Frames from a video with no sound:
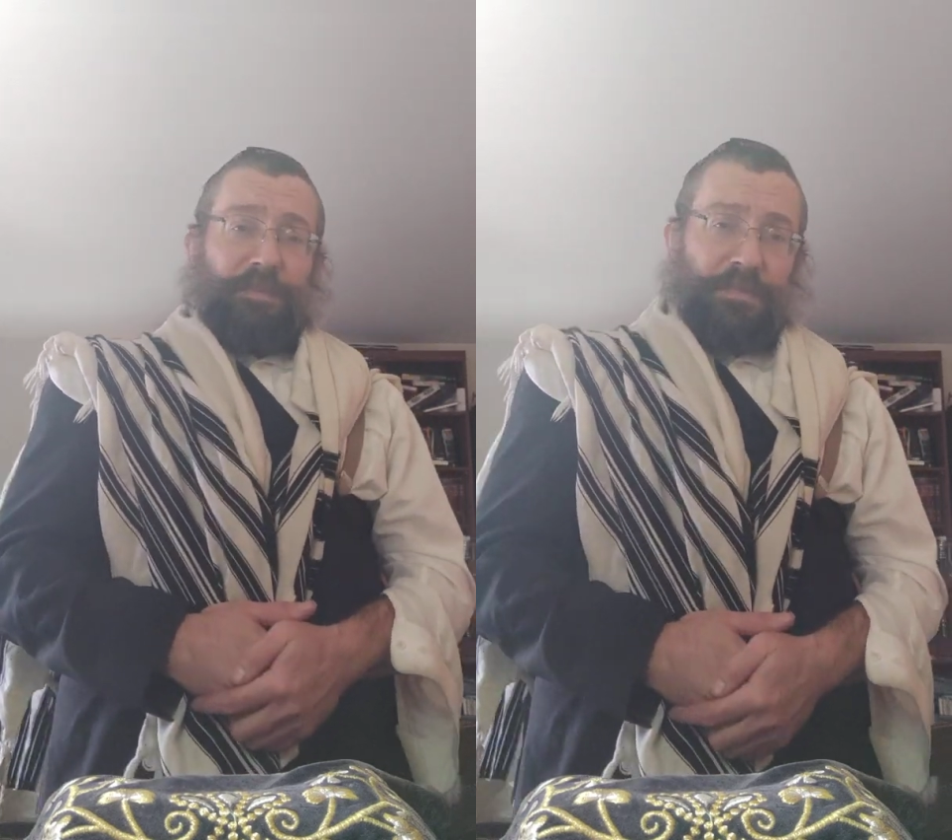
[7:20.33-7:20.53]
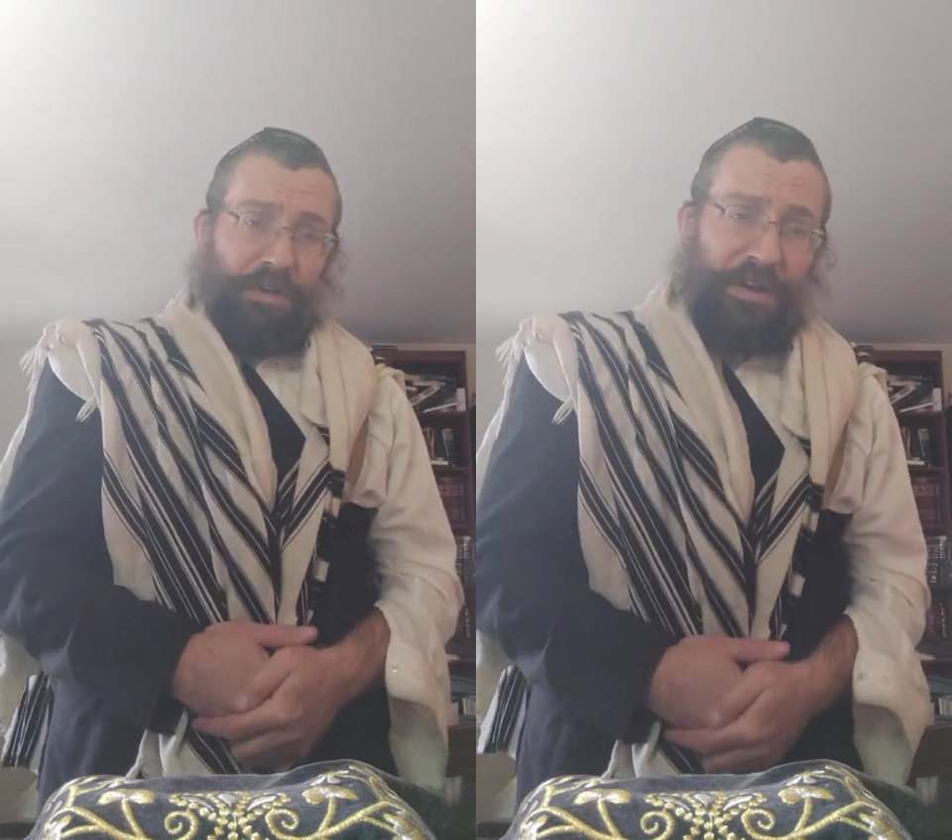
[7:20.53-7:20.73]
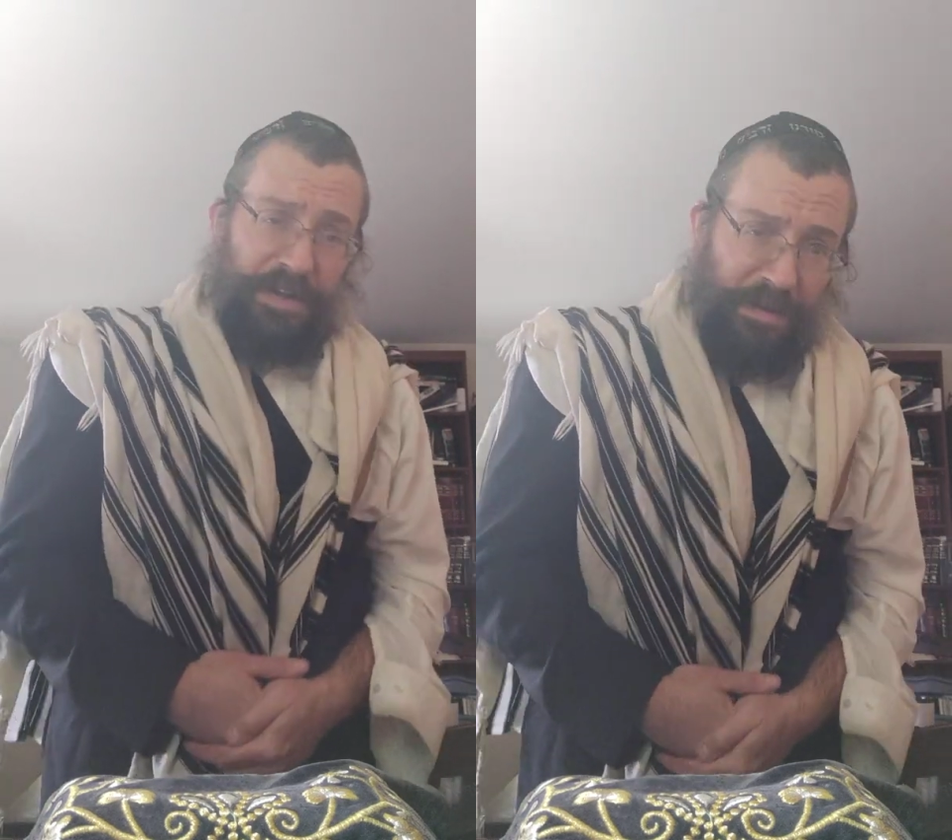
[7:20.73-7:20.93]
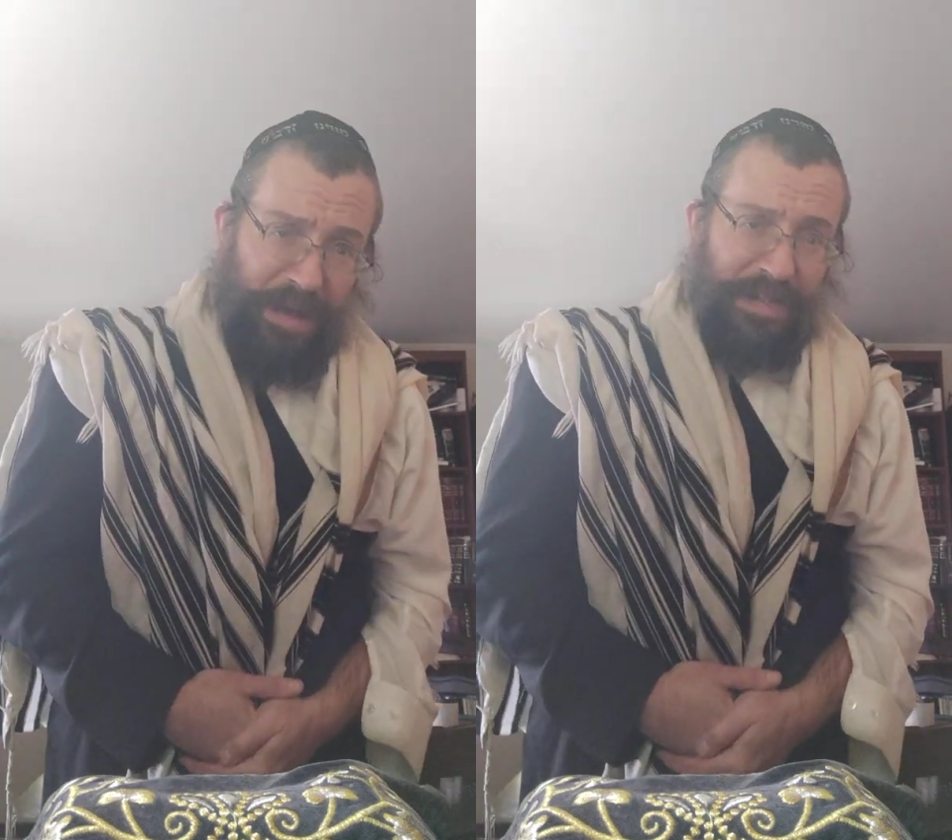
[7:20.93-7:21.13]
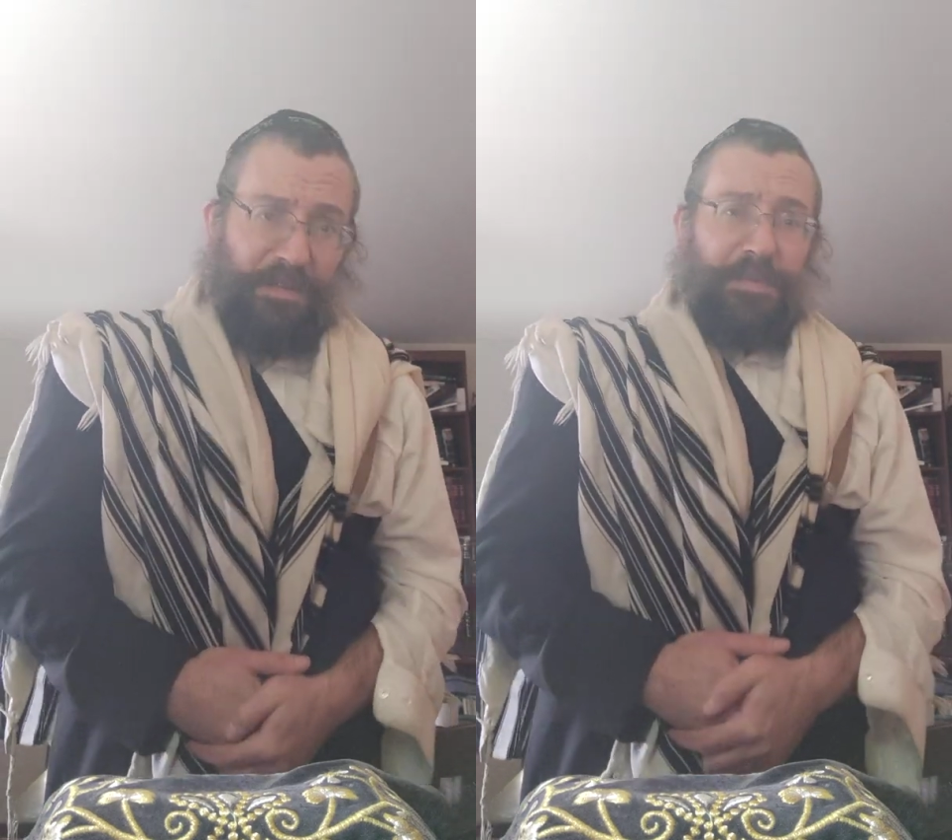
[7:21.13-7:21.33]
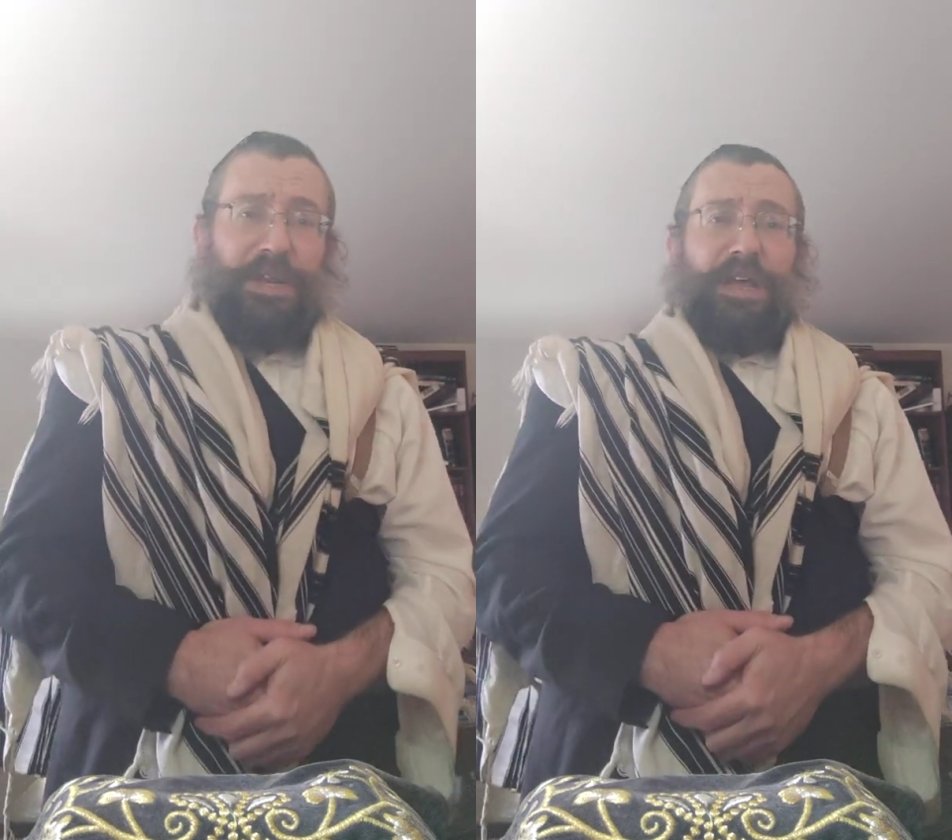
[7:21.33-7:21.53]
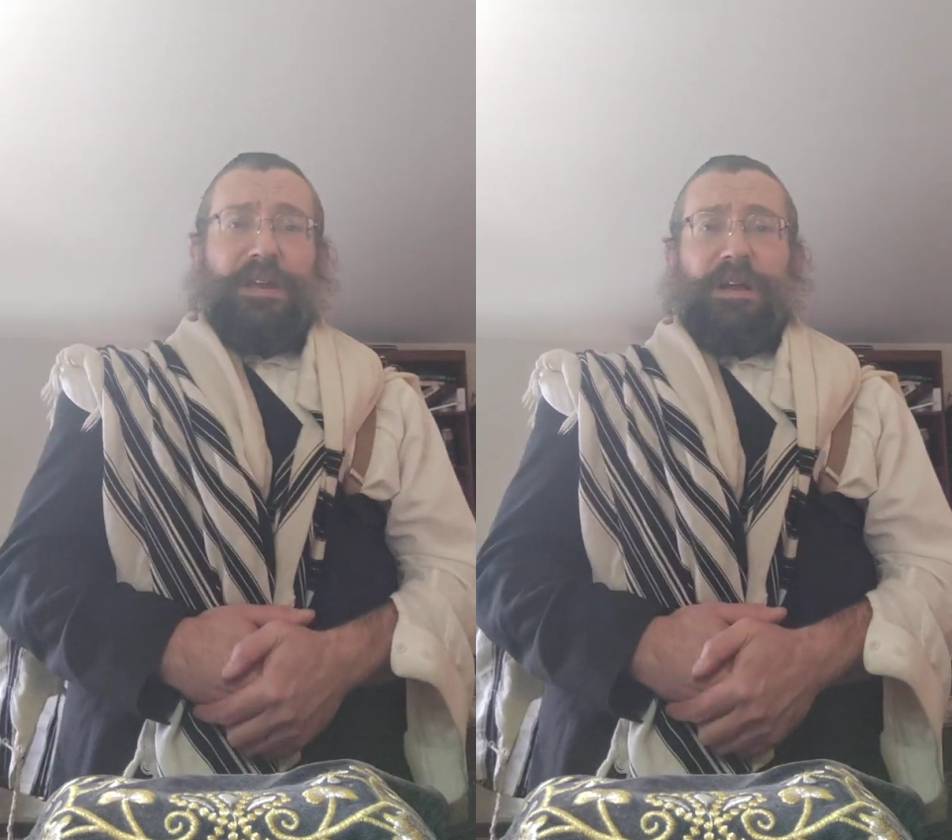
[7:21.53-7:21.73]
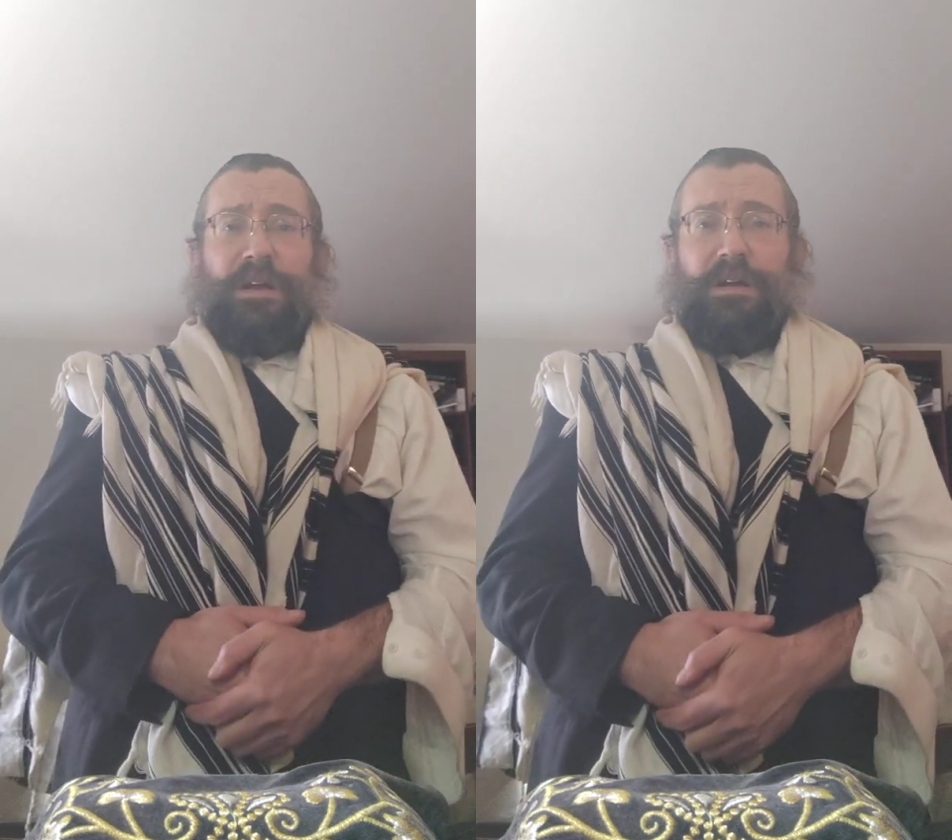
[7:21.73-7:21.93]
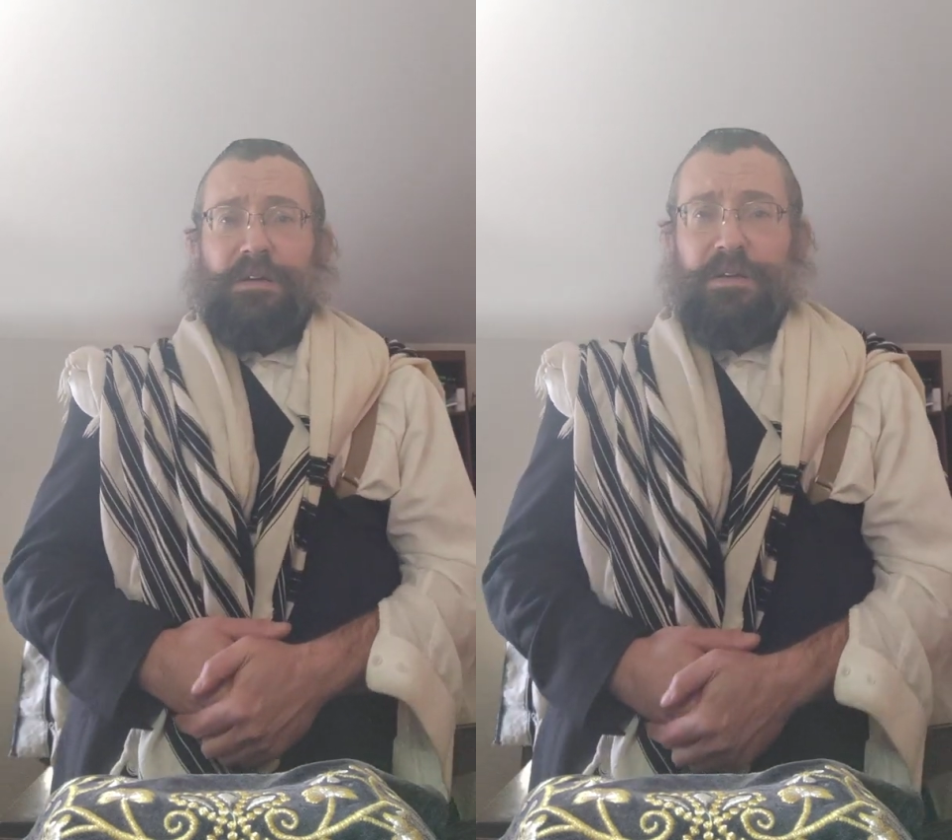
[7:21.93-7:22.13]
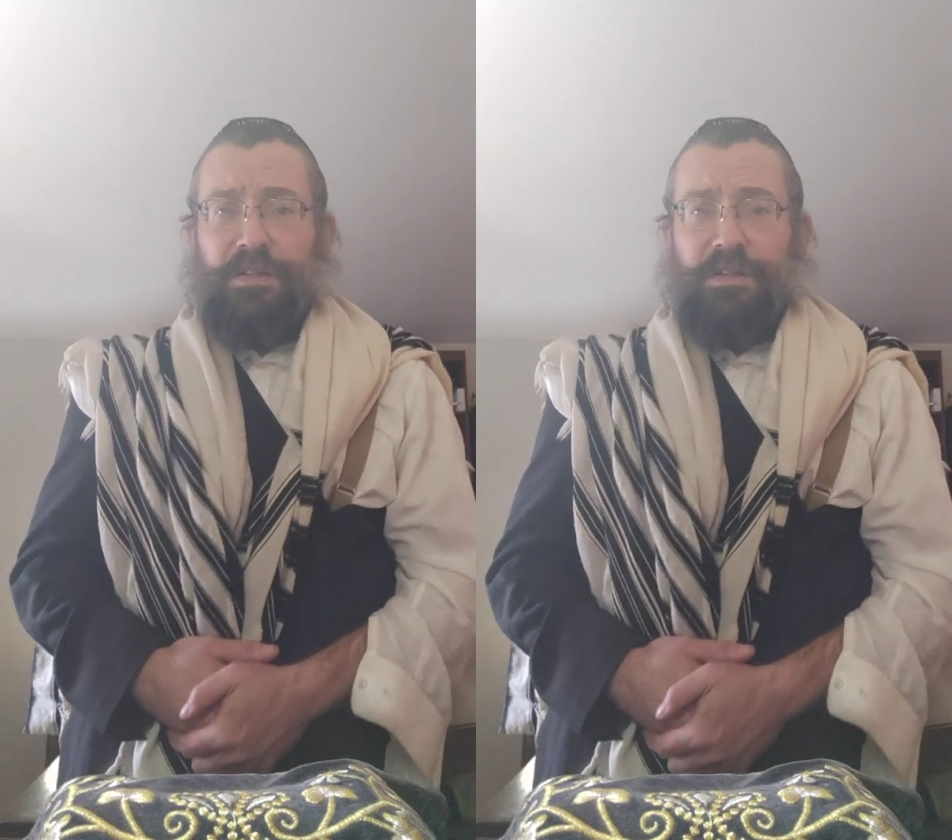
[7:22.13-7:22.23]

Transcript: learning about the Meneda,